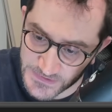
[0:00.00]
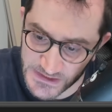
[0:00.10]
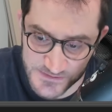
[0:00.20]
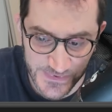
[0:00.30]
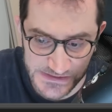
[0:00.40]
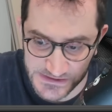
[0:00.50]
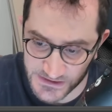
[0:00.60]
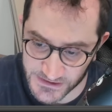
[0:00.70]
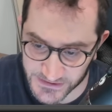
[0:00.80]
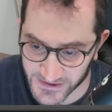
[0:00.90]
That's
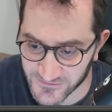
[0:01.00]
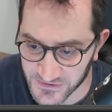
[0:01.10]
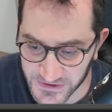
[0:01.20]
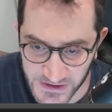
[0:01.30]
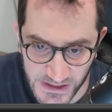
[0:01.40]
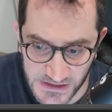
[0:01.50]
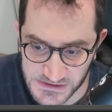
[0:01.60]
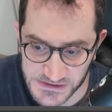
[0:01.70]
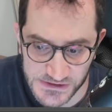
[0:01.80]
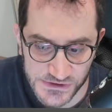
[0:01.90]
basically it. Everything
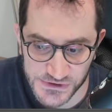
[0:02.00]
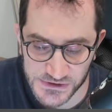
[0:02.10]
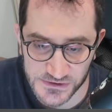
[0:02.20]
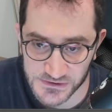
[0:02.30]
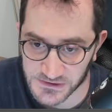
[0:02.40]
else is just